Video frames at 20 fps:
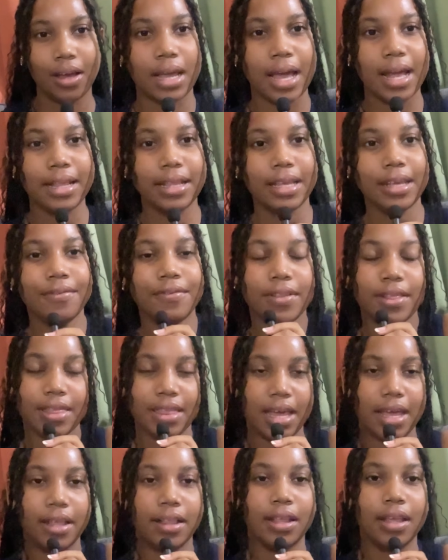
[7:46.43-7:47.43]
And even
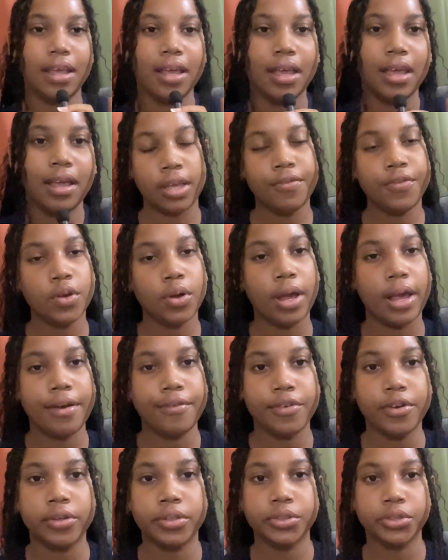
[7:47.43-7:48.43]
then, if you're
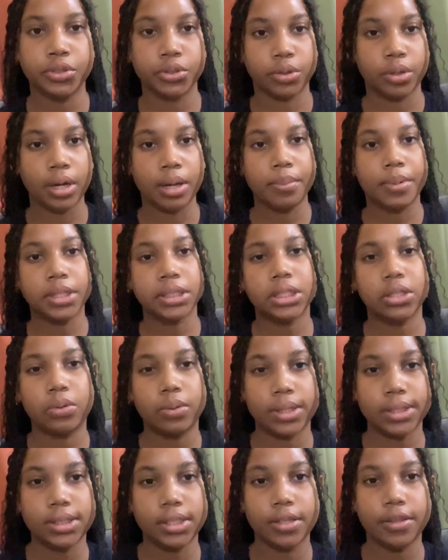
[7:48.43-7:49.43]
ever unsure about a
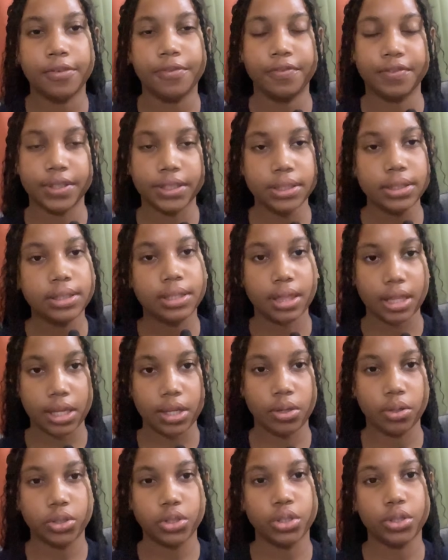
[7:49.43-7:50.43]
question, the first thing
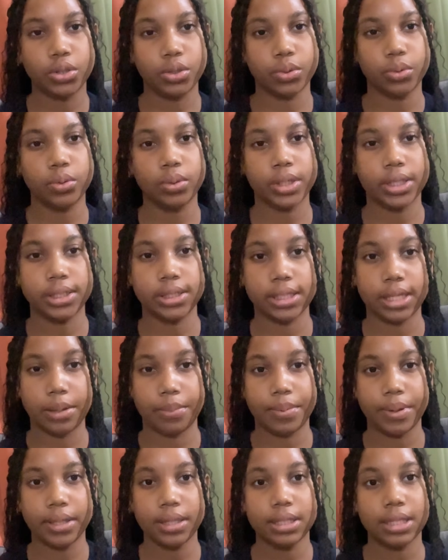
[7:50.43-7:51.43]
you should do is skip
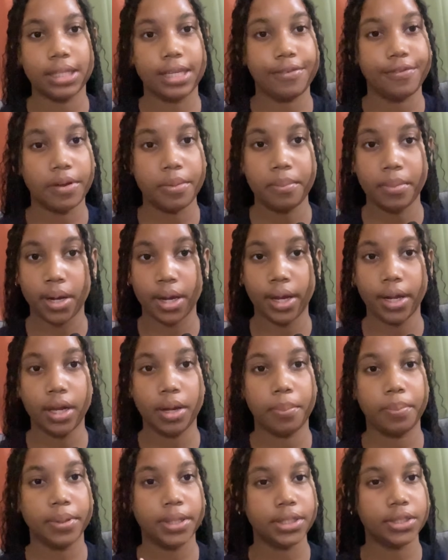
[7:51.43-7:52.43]
it, leave a mark.
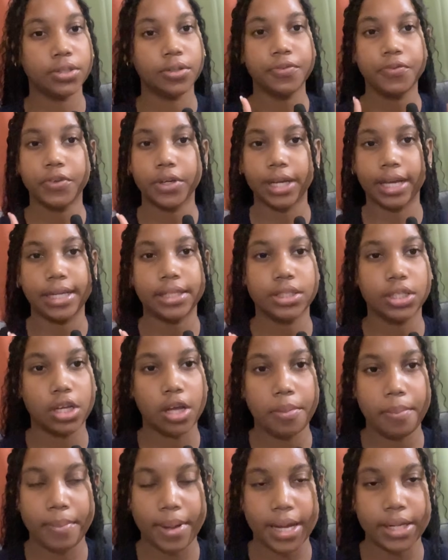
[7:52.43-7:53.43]
Please don't forget to
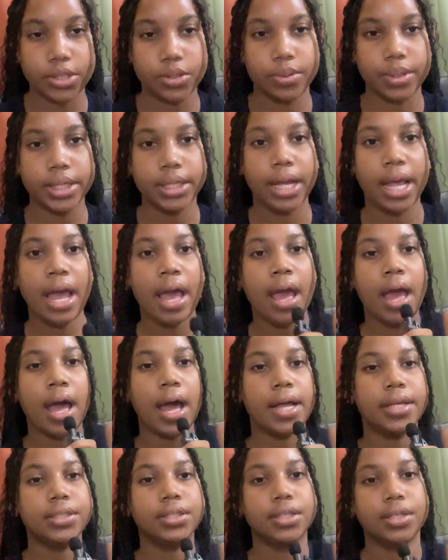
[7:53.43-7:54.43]
come back to it,
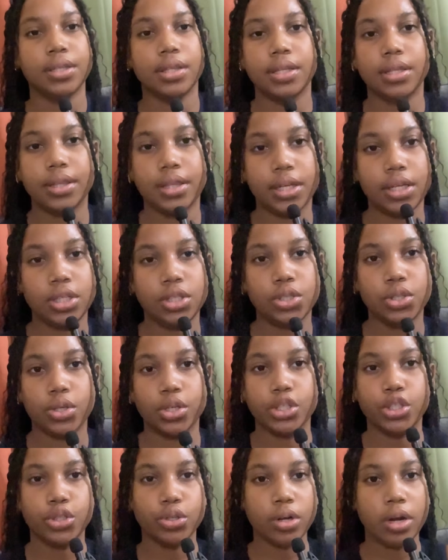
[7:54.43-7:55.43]
answer the things
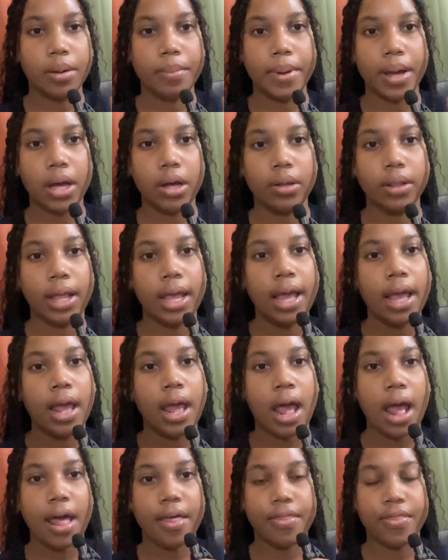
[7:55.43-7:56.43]
you're sure about,
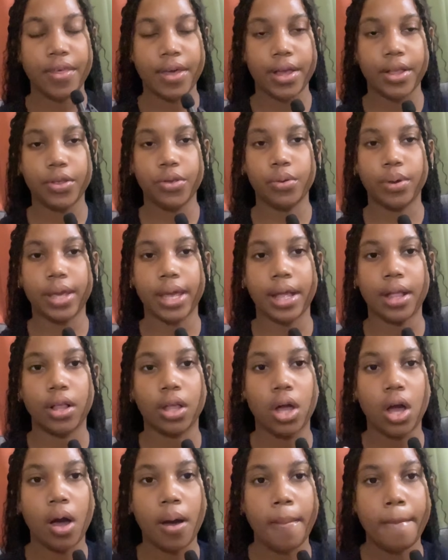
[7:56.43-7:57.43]
and then you can
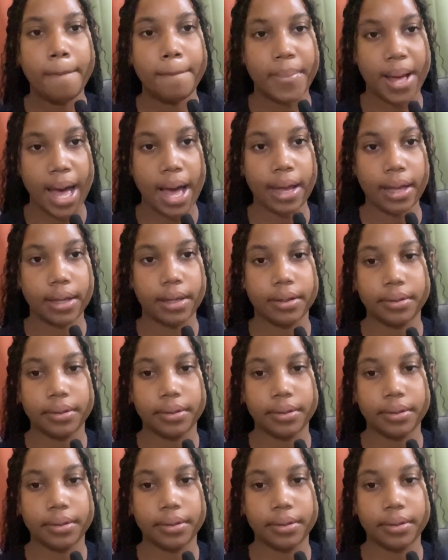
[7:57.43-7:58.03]
come back.